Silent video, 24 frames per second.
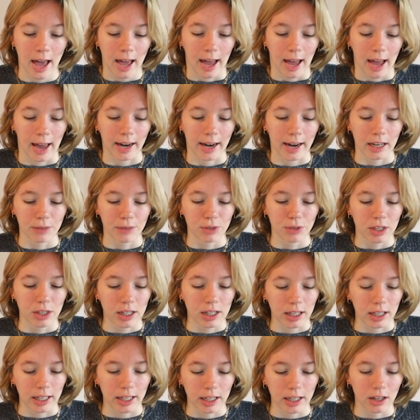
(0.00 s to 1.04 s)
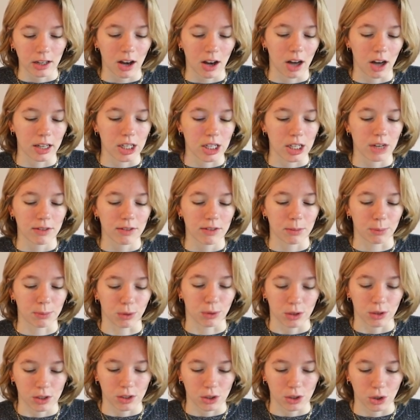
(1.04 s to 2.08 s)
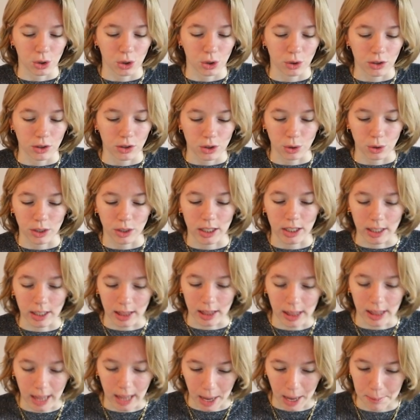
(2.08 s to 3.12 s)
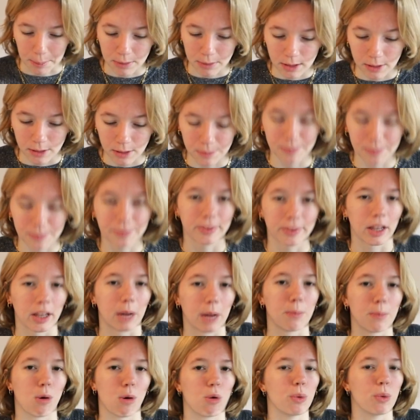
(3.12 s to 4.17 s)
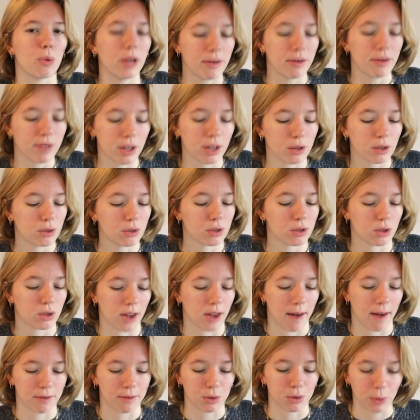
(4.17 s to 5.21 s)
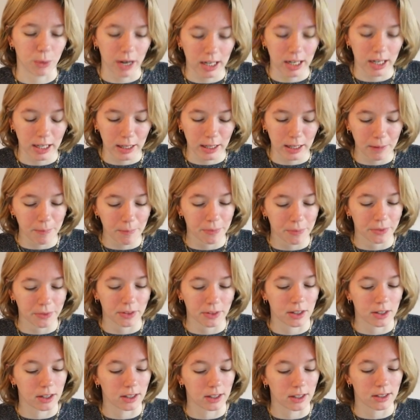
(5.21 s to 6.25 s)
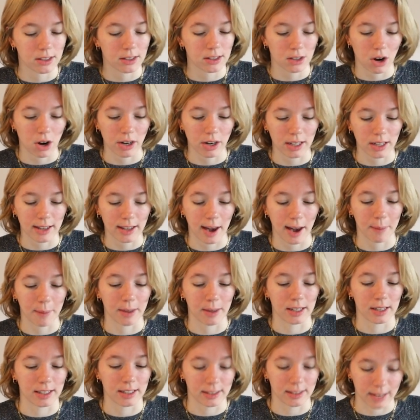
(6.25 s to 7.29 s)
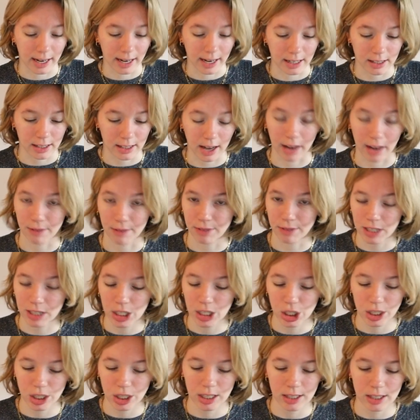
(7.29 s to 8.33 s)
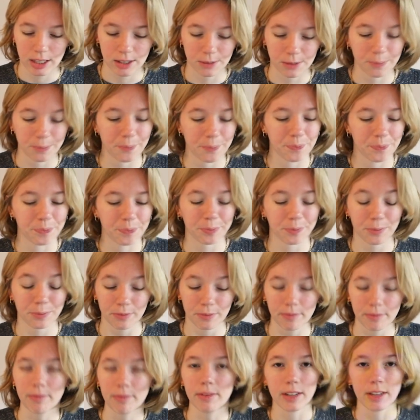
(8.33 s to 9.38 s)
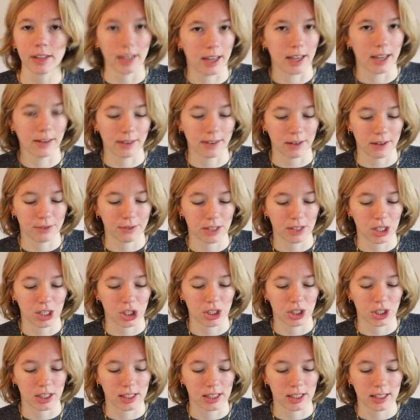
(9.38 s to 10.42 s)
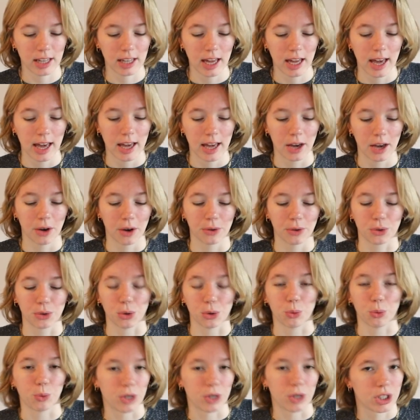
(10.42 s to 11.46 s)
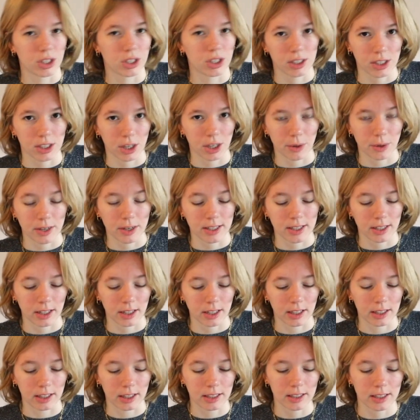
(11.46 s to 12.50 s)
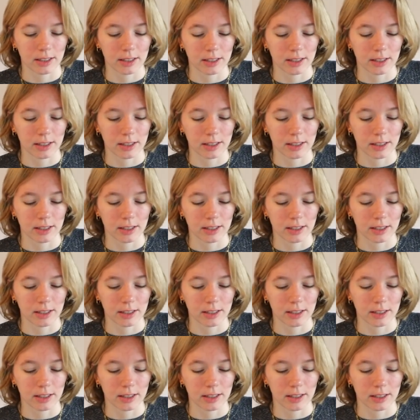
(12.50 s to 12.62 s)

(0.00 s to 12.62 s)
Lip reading: And then if you click on each of the books, you go to an in-depth, like more review. So you have the rating, the starting time, and the date I finished it. If I finished it, to which series it